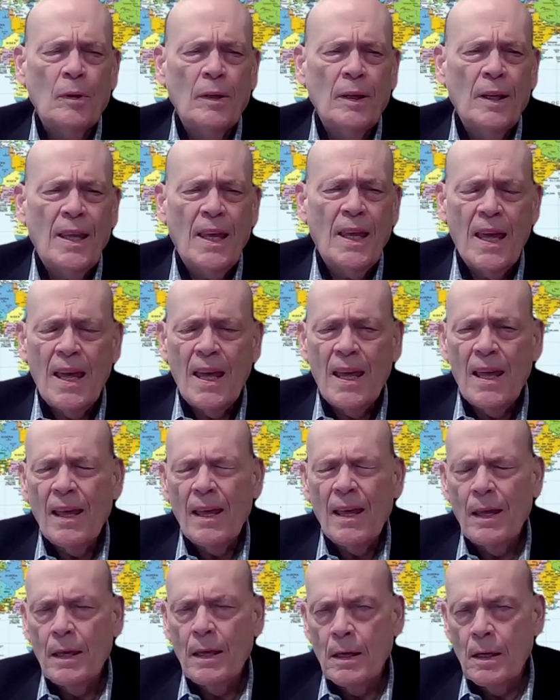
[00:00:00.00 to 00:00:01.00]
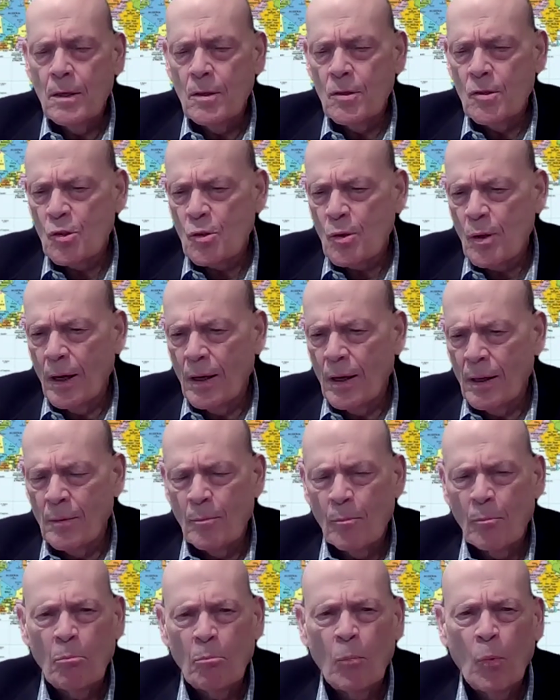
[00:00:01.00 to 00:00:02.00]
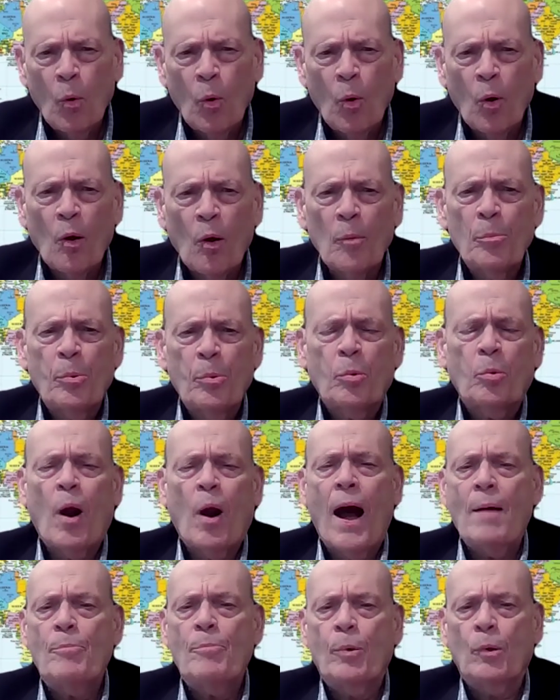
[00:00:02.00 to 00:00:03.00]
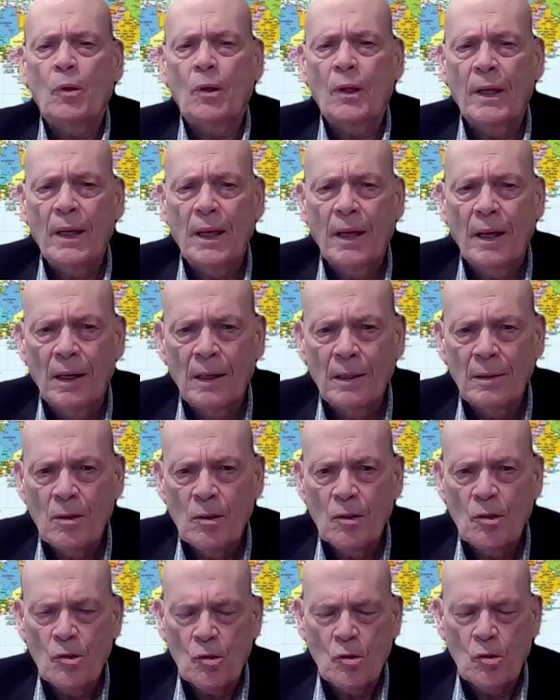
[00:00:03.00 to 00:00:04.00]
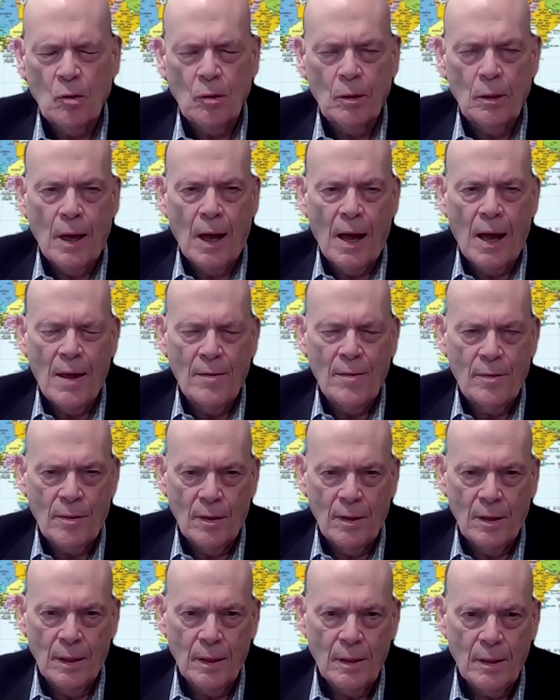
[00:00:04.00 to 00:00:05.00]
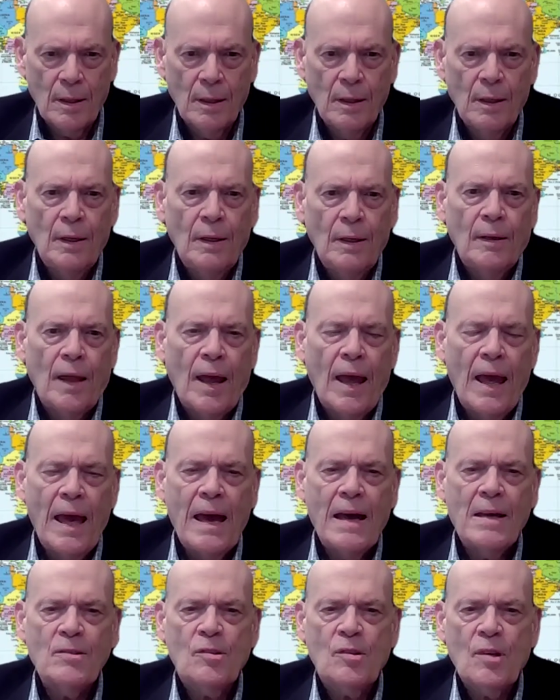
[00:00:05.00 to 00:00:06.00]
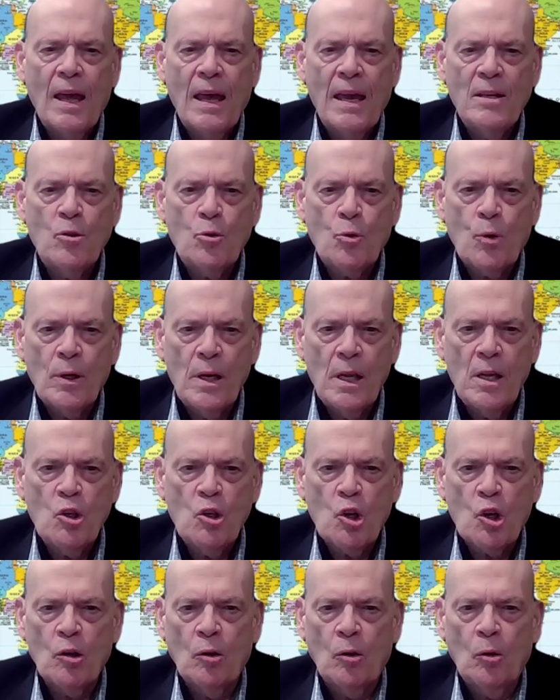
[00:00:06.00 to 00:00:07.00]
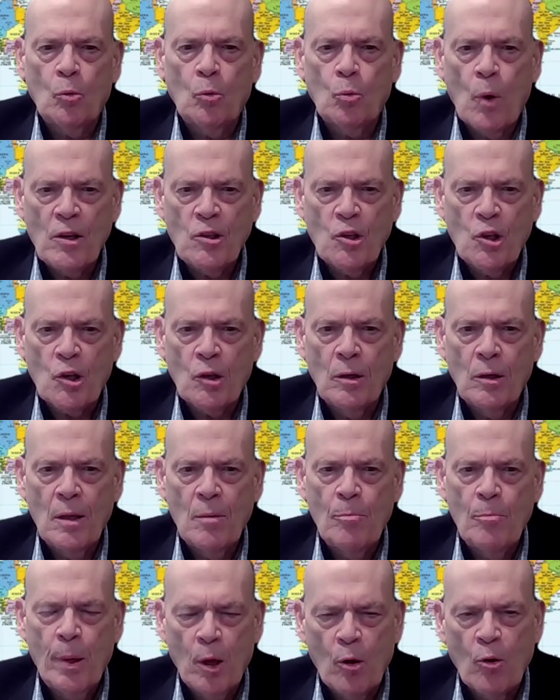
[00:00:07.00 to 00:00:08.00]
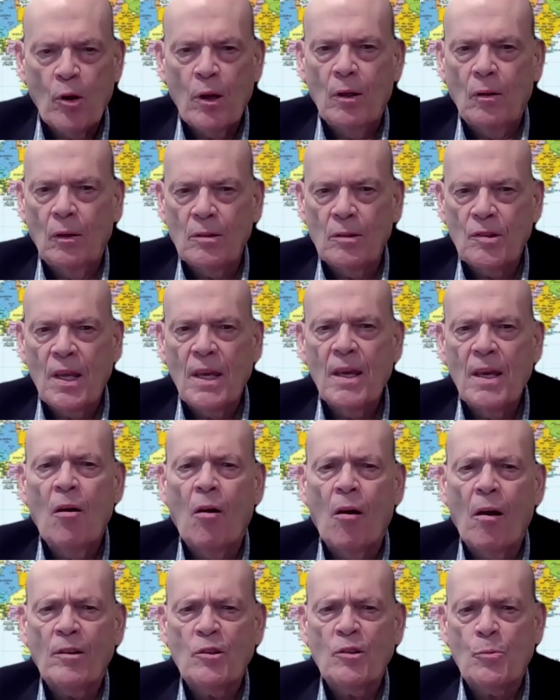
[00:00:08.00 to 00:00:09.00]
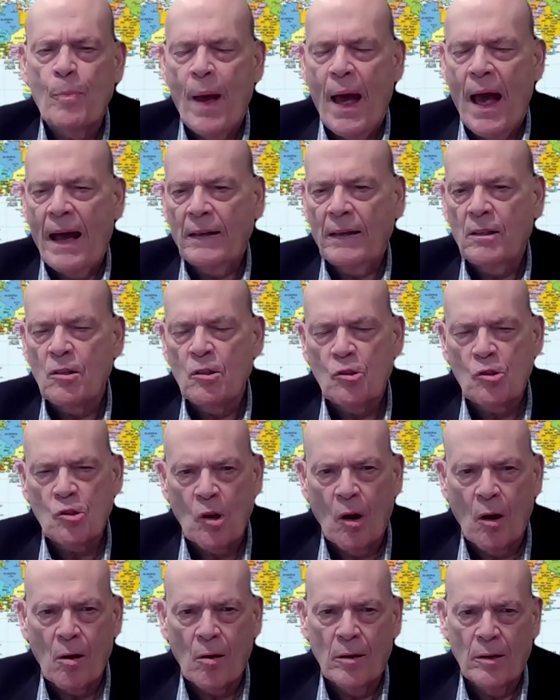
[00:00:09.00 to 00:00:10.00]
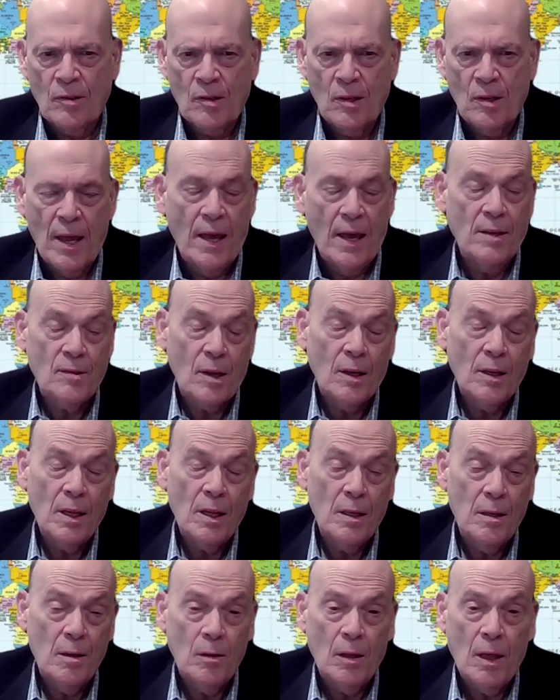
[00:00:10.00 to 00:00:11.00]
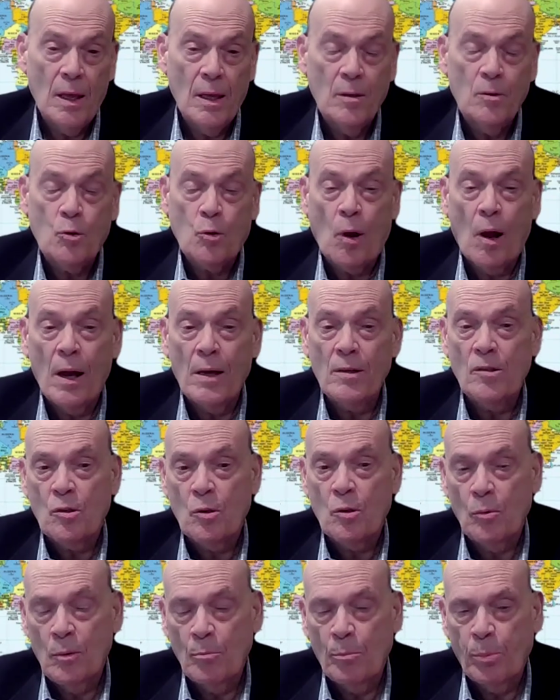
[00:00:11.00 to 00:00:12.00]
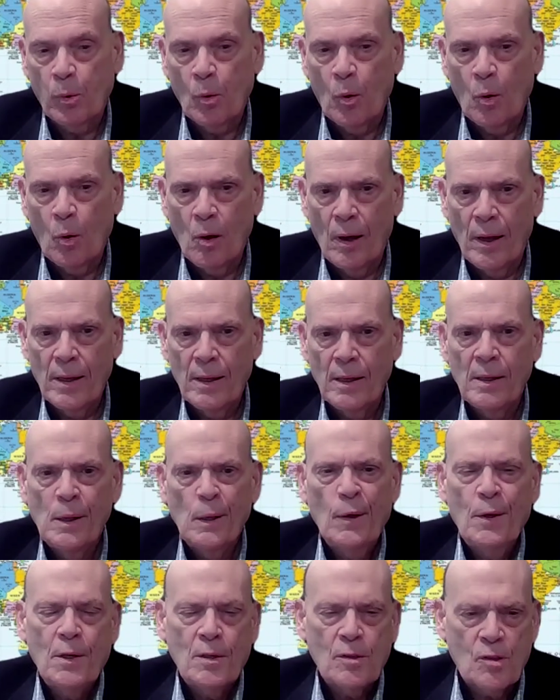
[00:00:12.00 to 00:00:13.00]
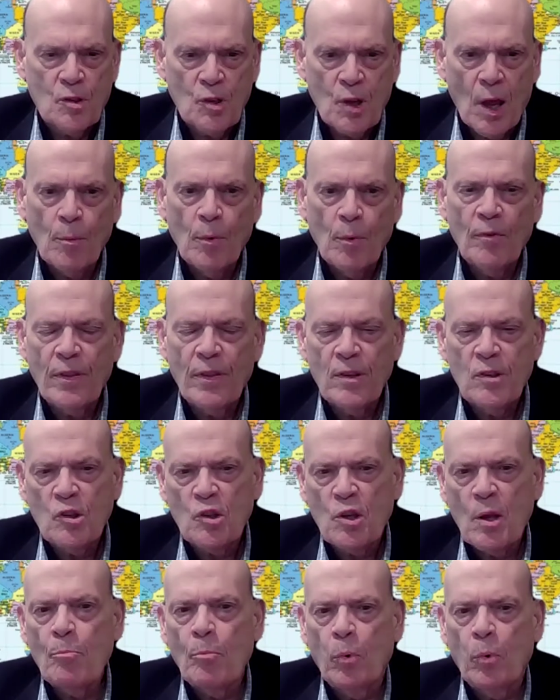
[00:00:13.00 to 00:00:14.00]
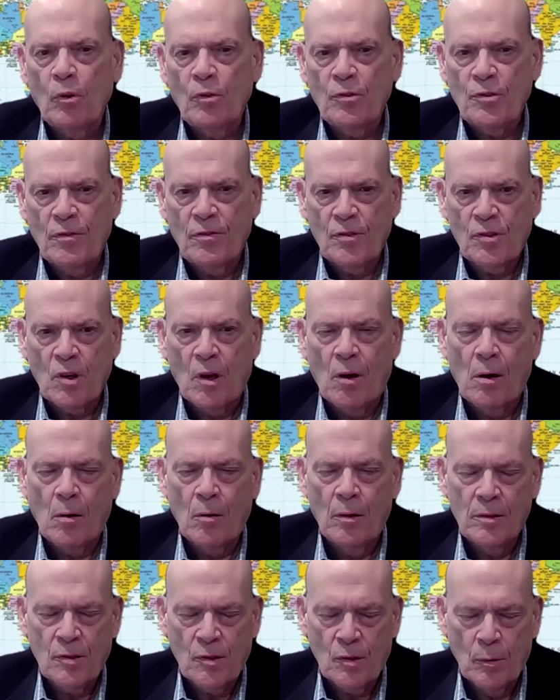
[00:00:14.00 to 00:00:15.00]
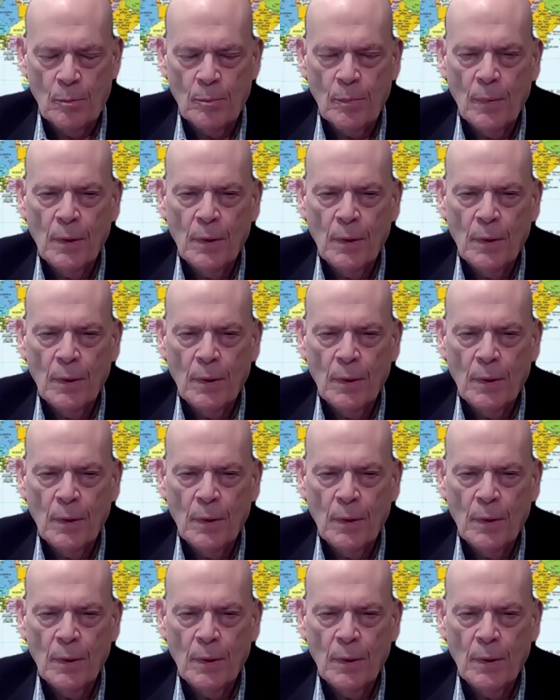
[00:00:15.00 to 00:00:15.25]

He is more properly understood, I think, as a traditional Russian imperialist. He harks back to Tsarist days, and he tries to employ some of the symbols of Tsarism.